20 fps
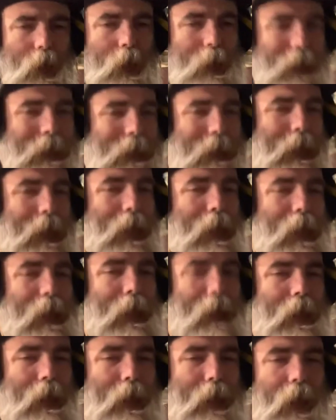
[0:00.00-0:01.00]

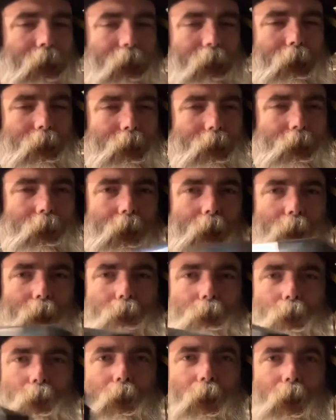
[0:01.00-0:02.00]
Yi is the
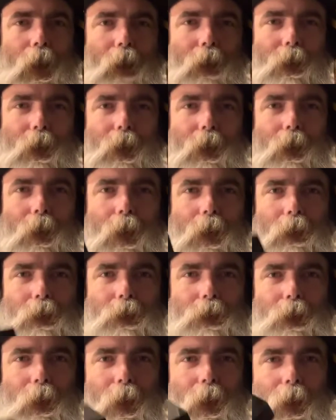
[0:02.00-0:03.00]
brand
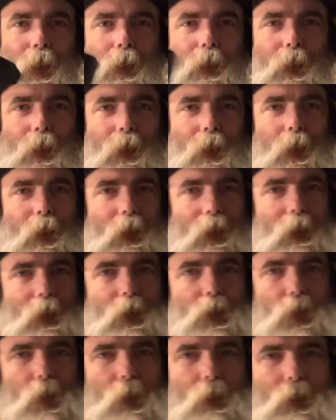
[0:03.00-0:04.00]
of
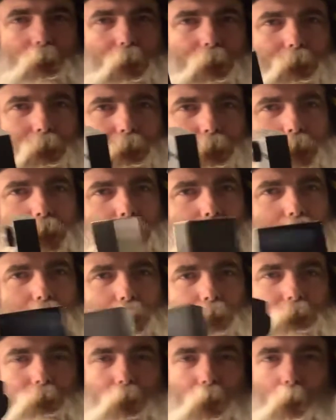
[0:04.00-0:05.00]
sort of like a
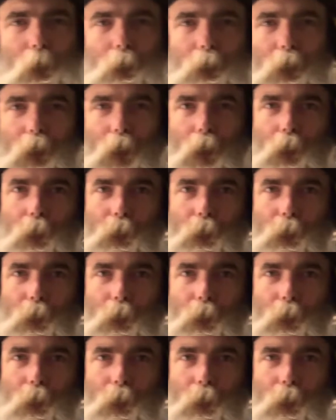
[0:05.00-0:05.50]
knockoff GoPro,